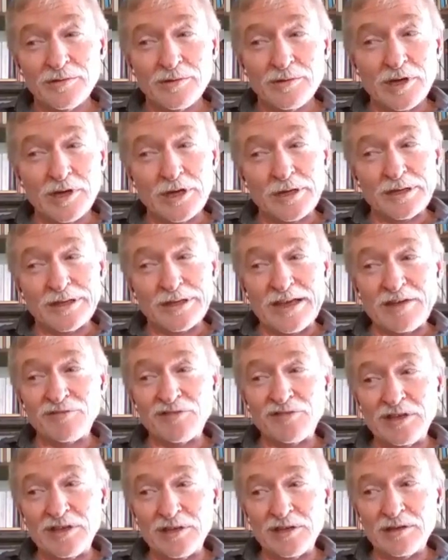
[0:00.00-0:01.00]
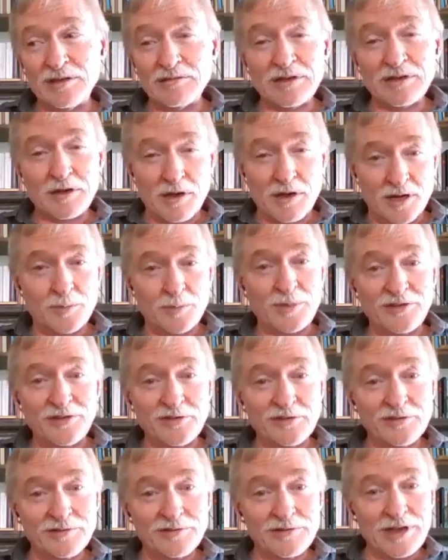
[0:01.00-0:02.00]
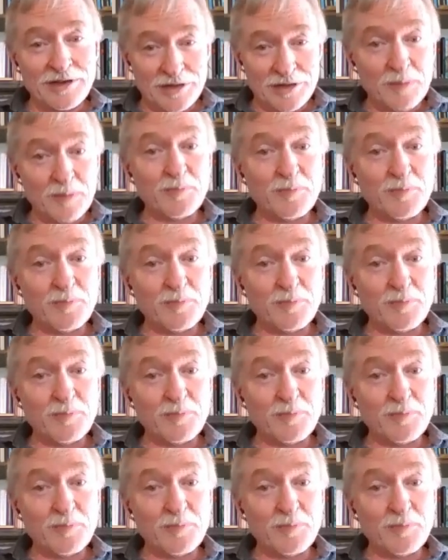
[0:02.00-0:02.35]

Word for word: uh, lefty economists end up